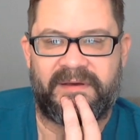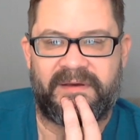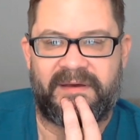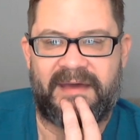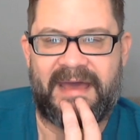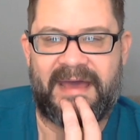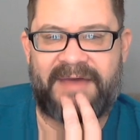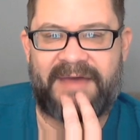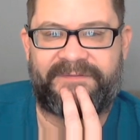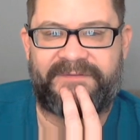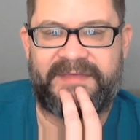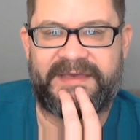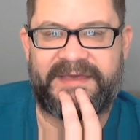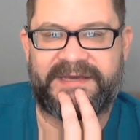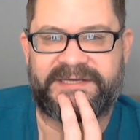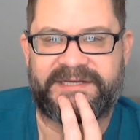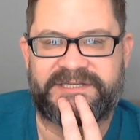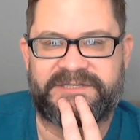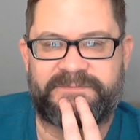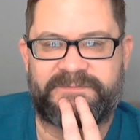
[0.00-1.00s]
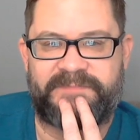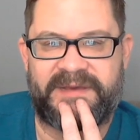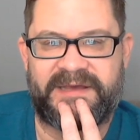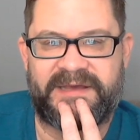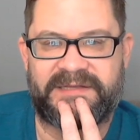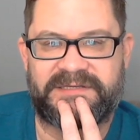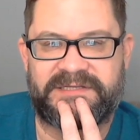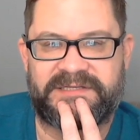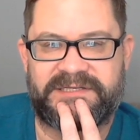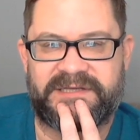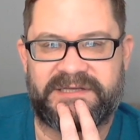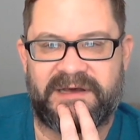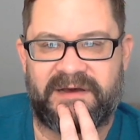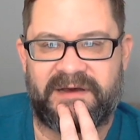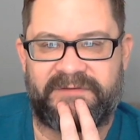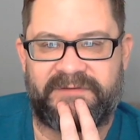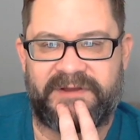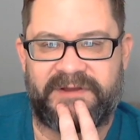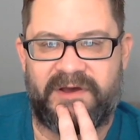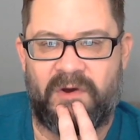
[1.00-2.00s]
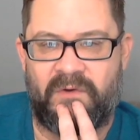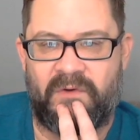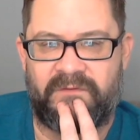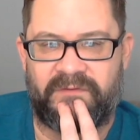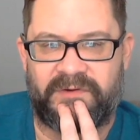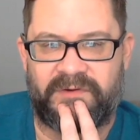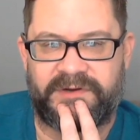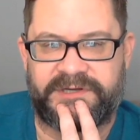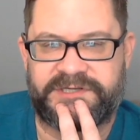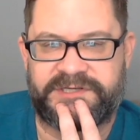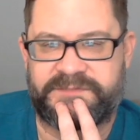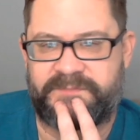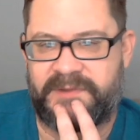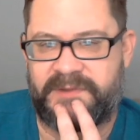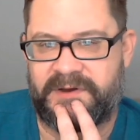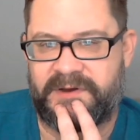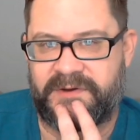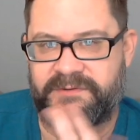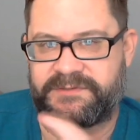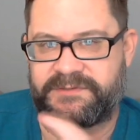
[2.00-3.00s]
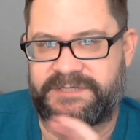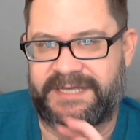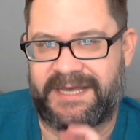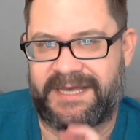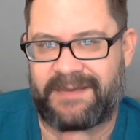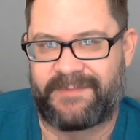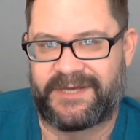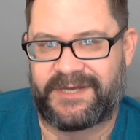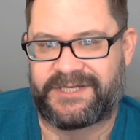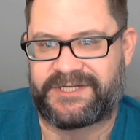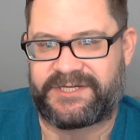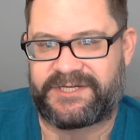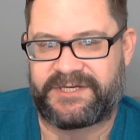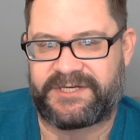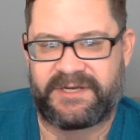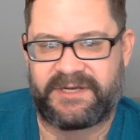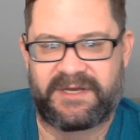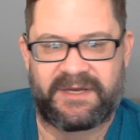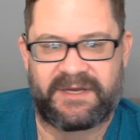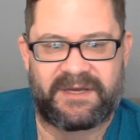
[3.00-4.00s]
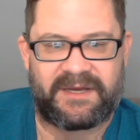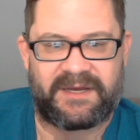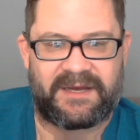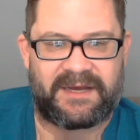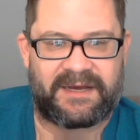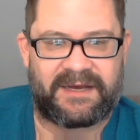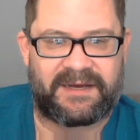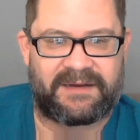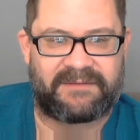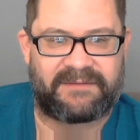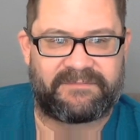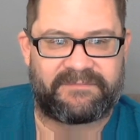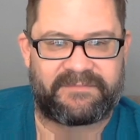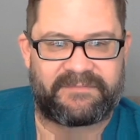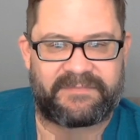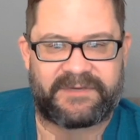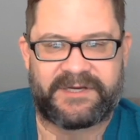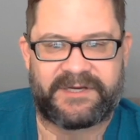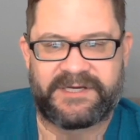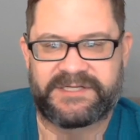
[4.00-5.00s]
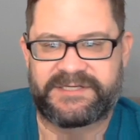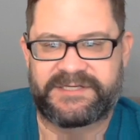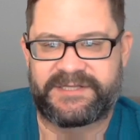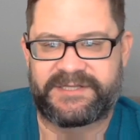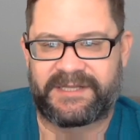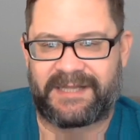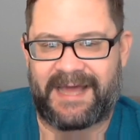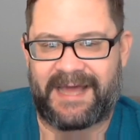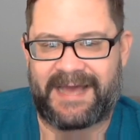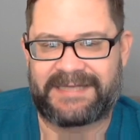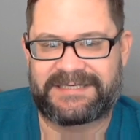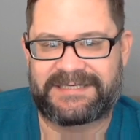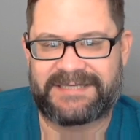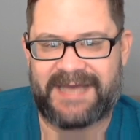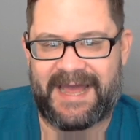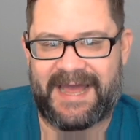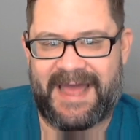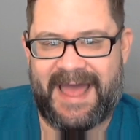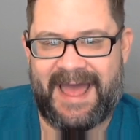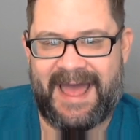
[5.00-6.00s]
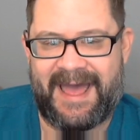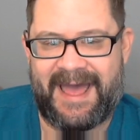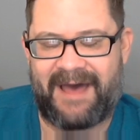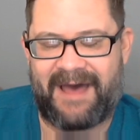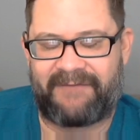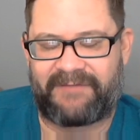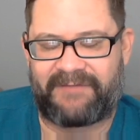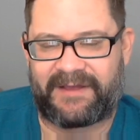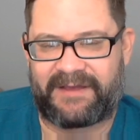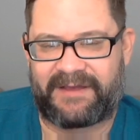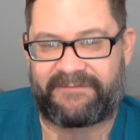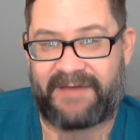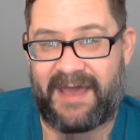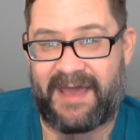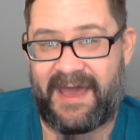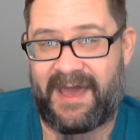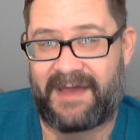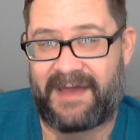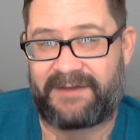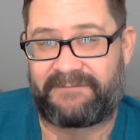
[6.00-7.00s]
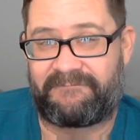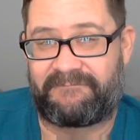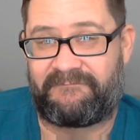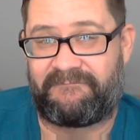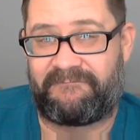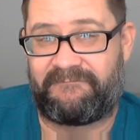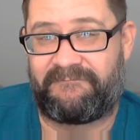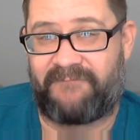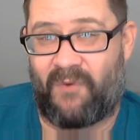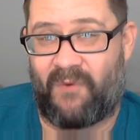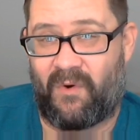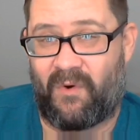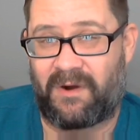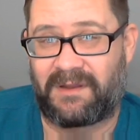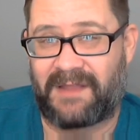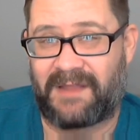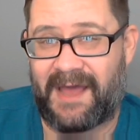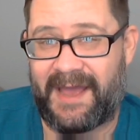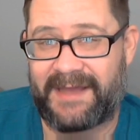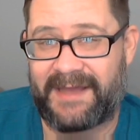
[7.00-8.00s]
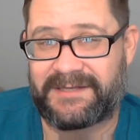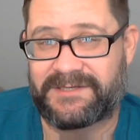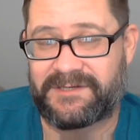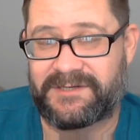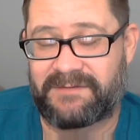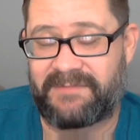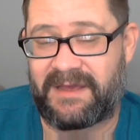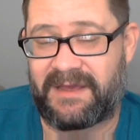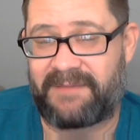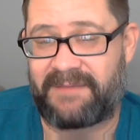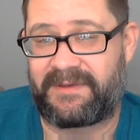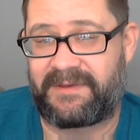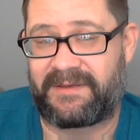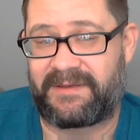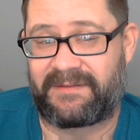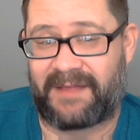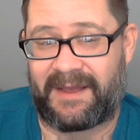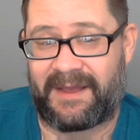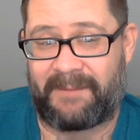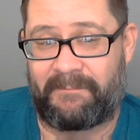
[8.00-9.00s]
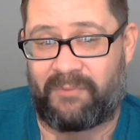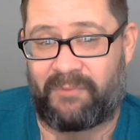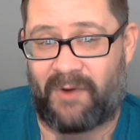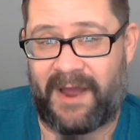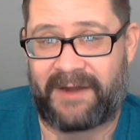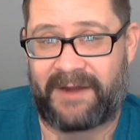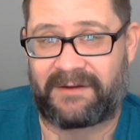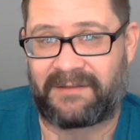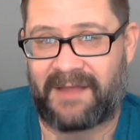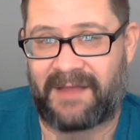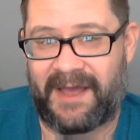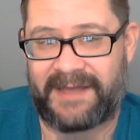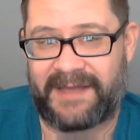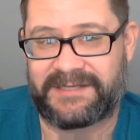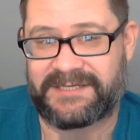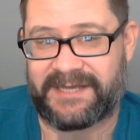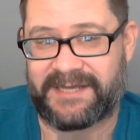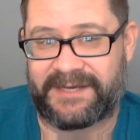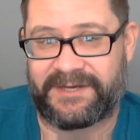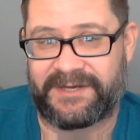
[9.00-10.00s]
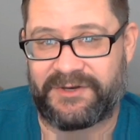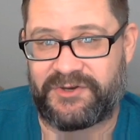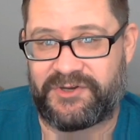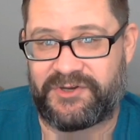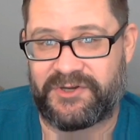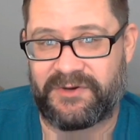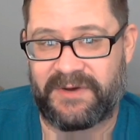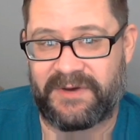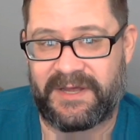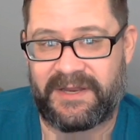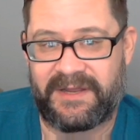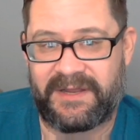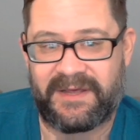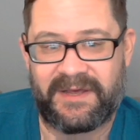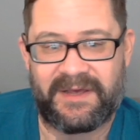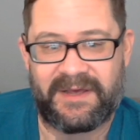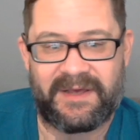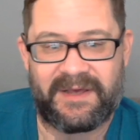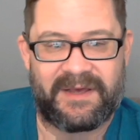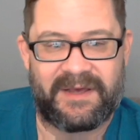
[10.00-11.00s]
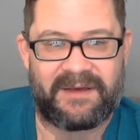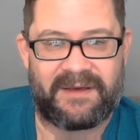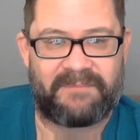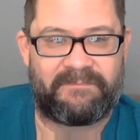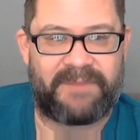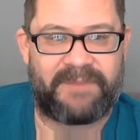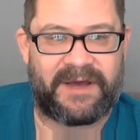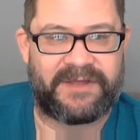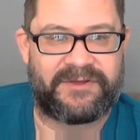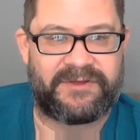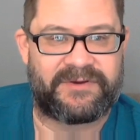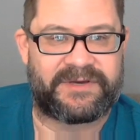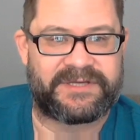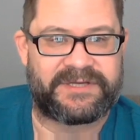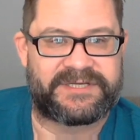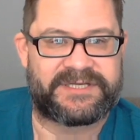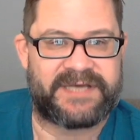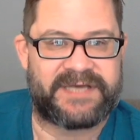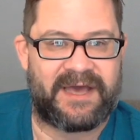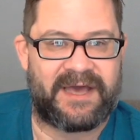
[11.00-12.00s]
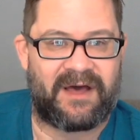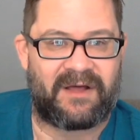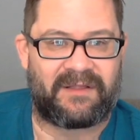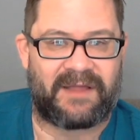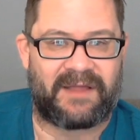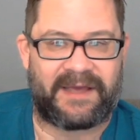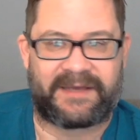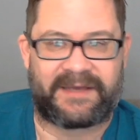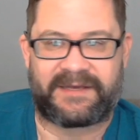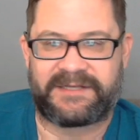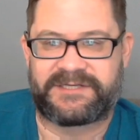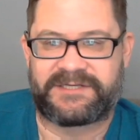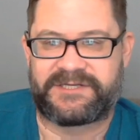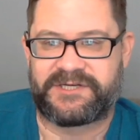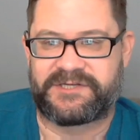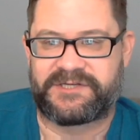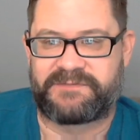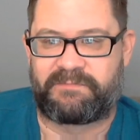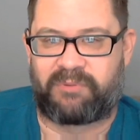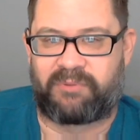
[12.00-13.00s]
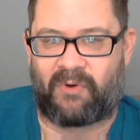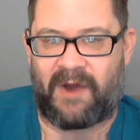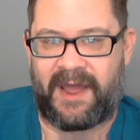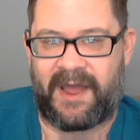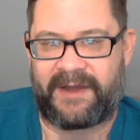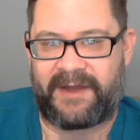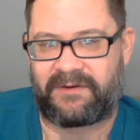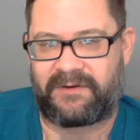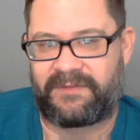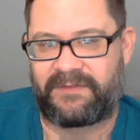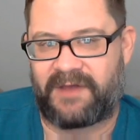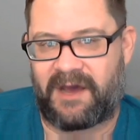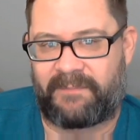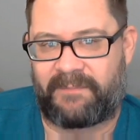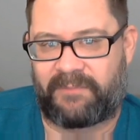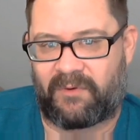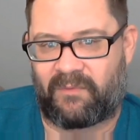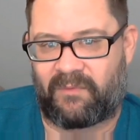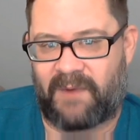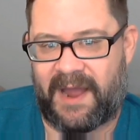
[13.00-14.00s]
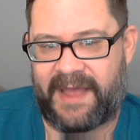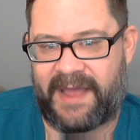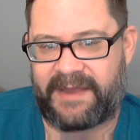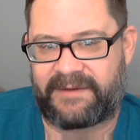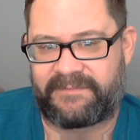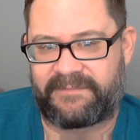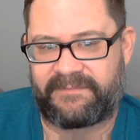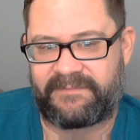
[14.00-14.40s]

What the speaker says: at the expense of an overexposed image. Because the lights I have, like if I had 4 lights or maybe like brighter lights, I could do it. But you could tell like it's just brighter in the upper right